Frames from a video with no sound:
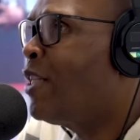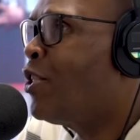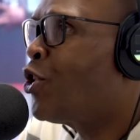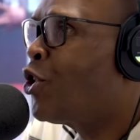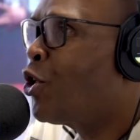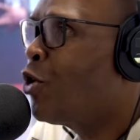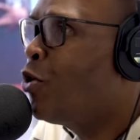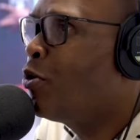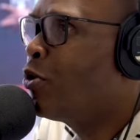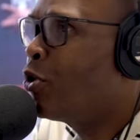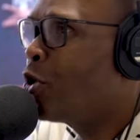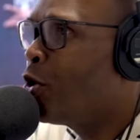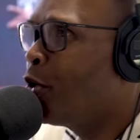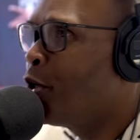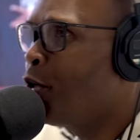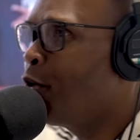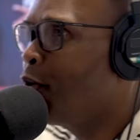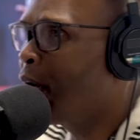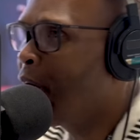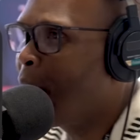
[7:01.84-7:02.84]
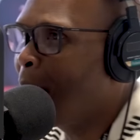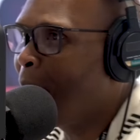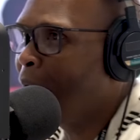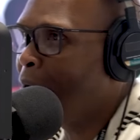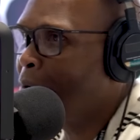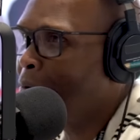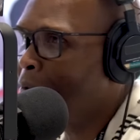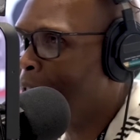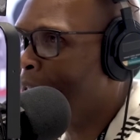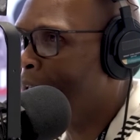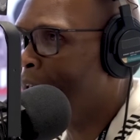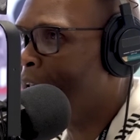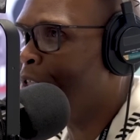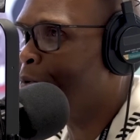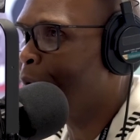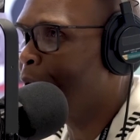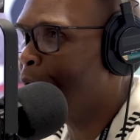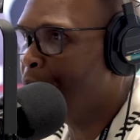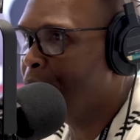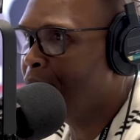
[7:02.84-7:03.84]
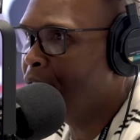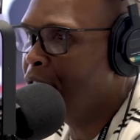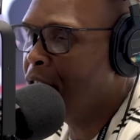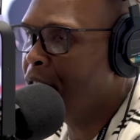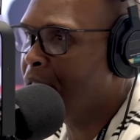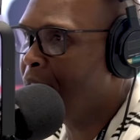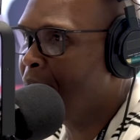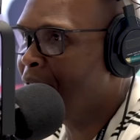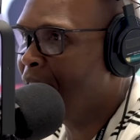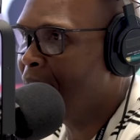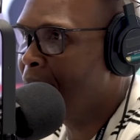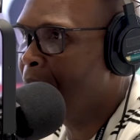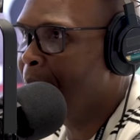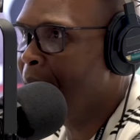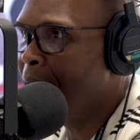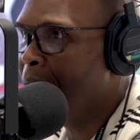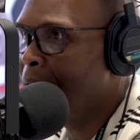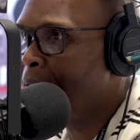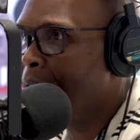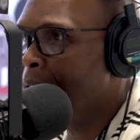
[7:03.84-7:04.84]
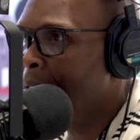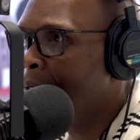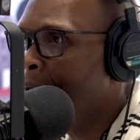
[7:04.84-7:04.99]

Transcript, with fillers: and choose who do you come out on stage with, or is it just availability?